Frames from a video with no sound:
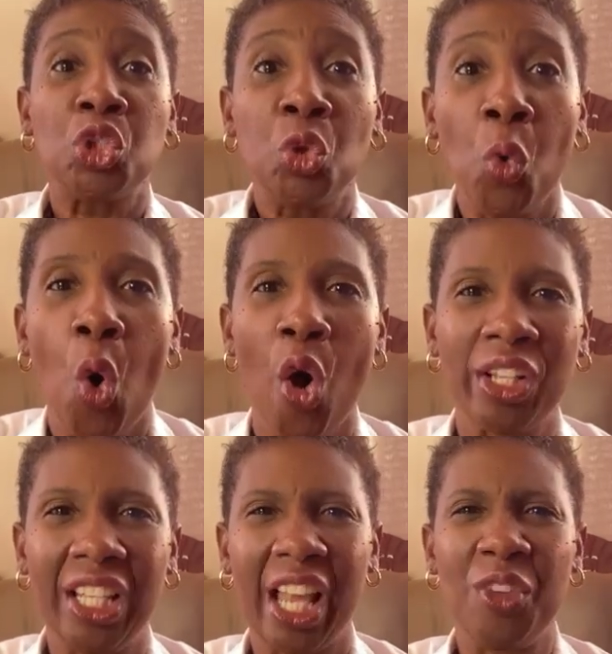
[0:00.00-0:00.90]
to
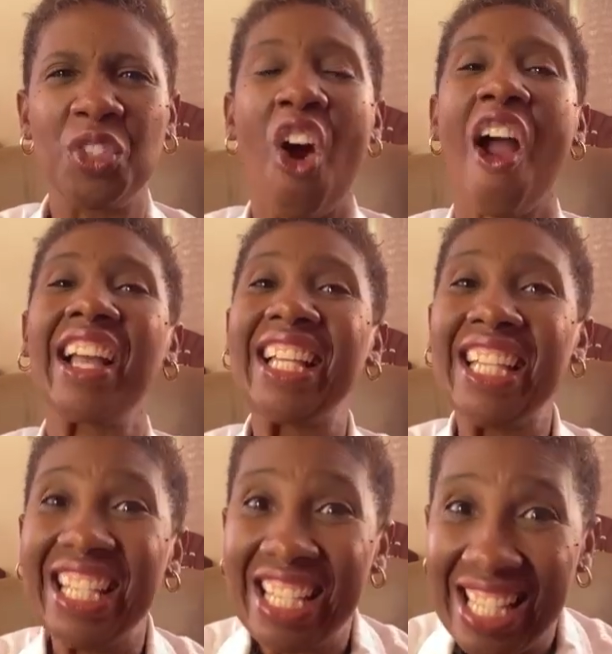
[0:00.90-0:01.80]
our lives are
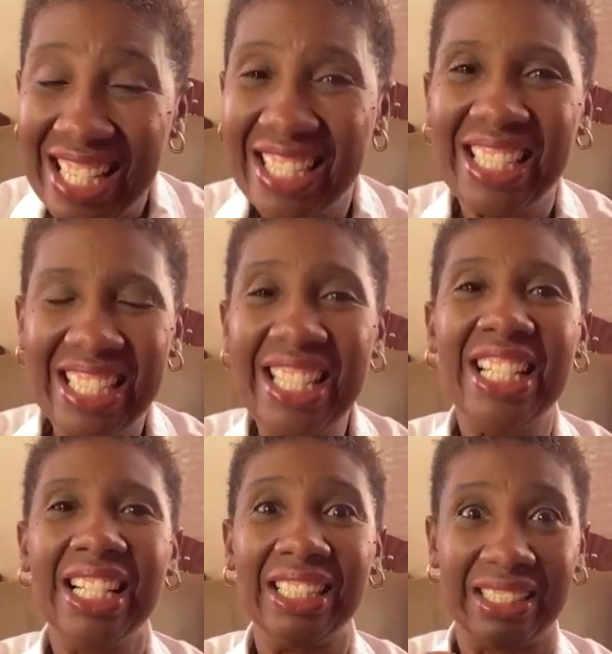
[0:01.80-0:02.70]
easily
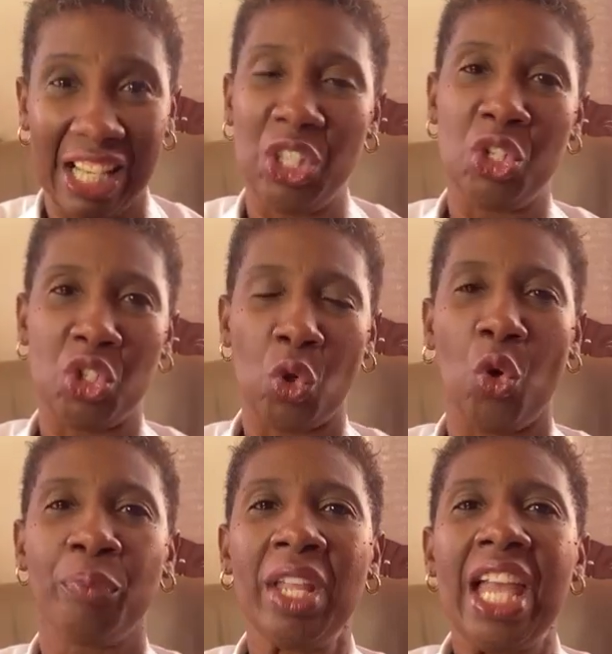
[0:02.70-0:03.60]
done
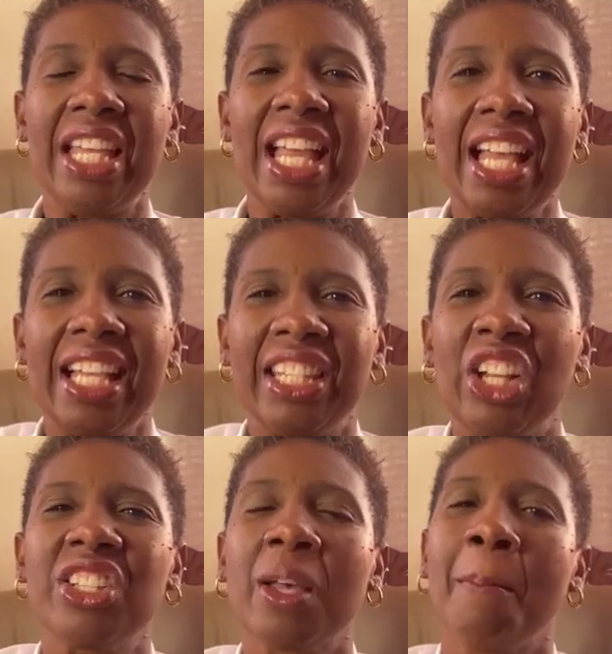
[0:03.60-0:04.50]
so. It,
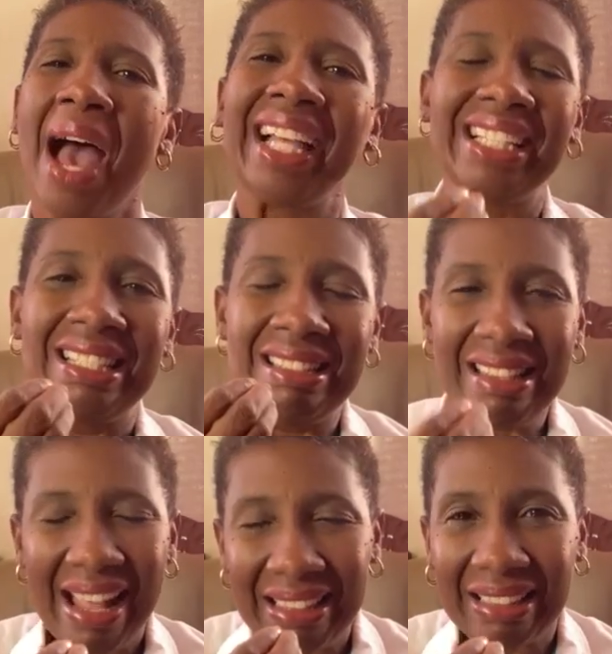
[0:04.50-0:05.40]
there's a
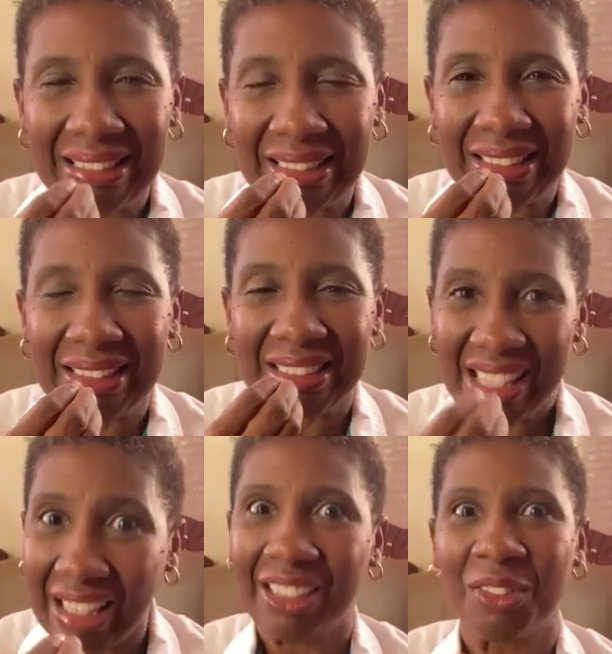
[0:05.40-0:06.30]

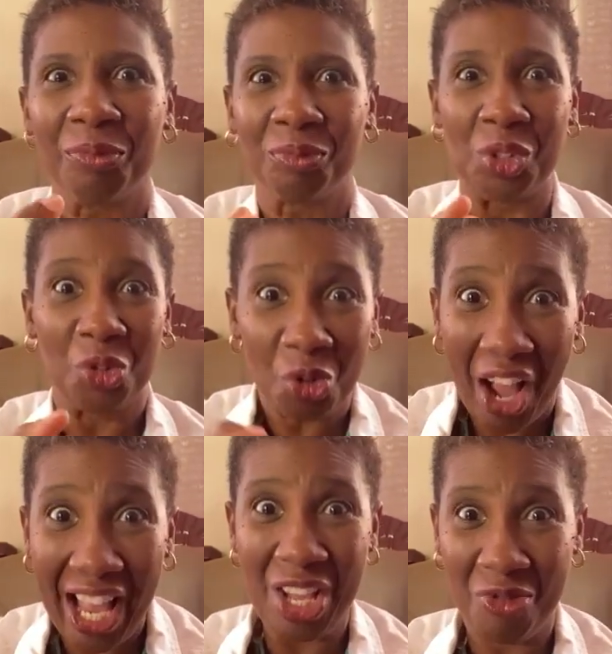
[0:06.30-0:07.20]
magnetic
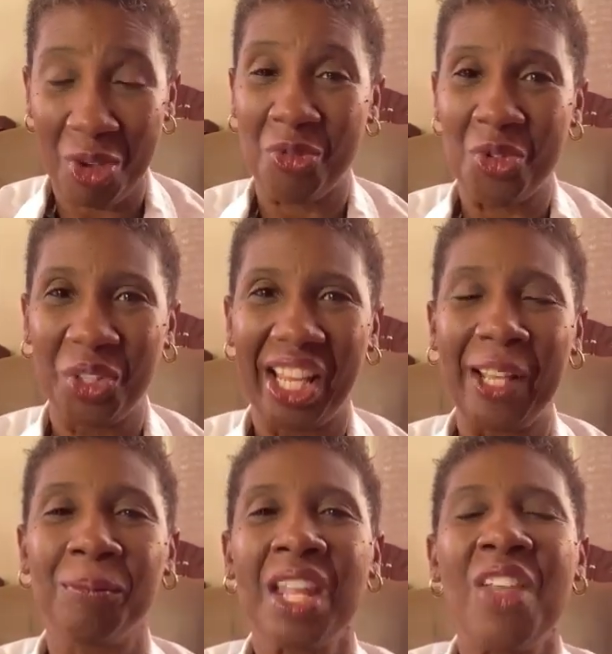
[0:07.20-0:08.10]
drive, if you
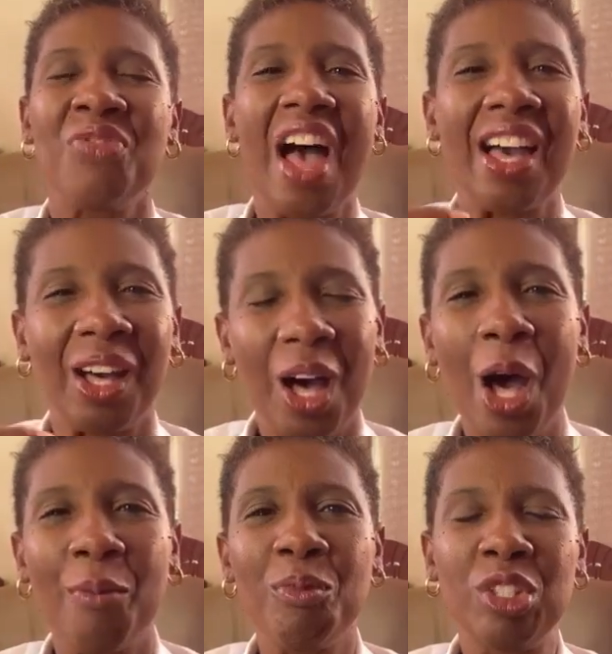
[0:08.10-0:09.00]
like, that
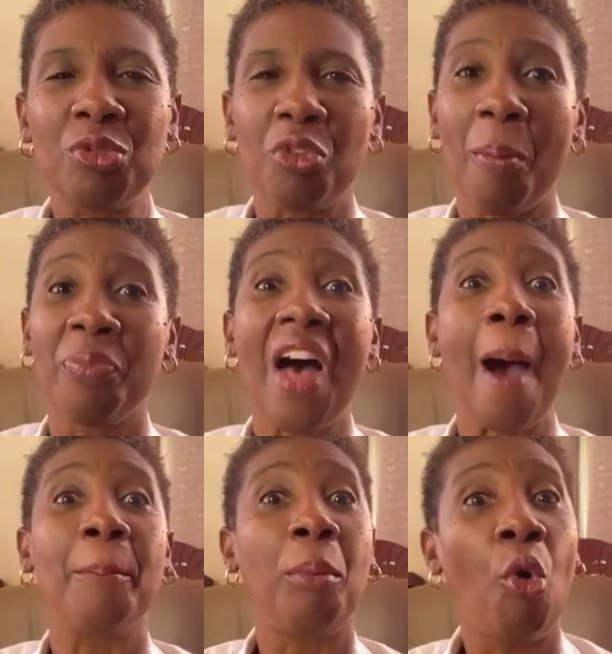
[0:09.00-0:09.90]
comes from
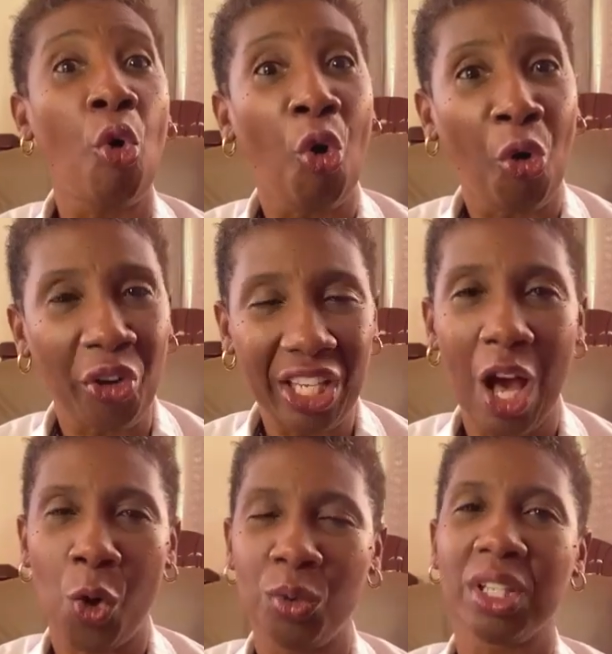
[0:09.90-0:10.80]
that pouring
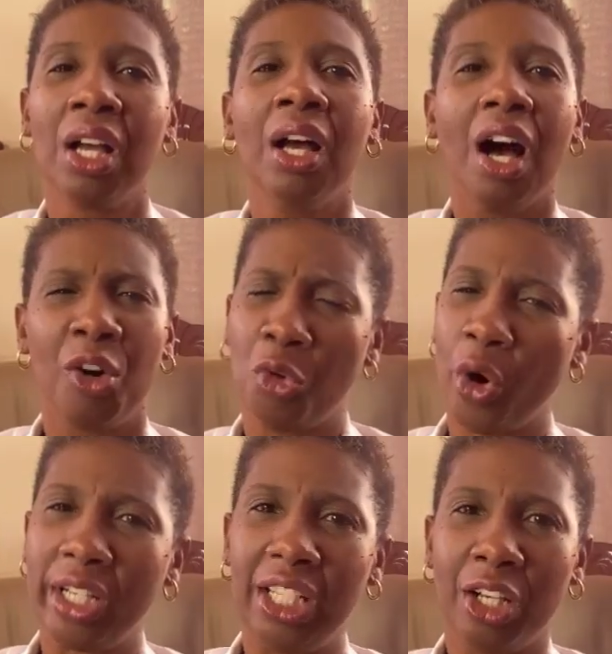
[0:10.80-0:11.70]
out of
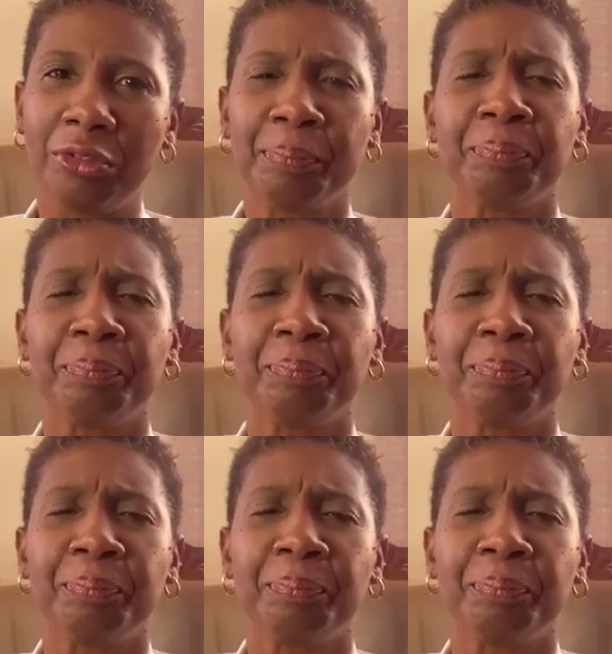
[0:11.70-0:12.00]
our love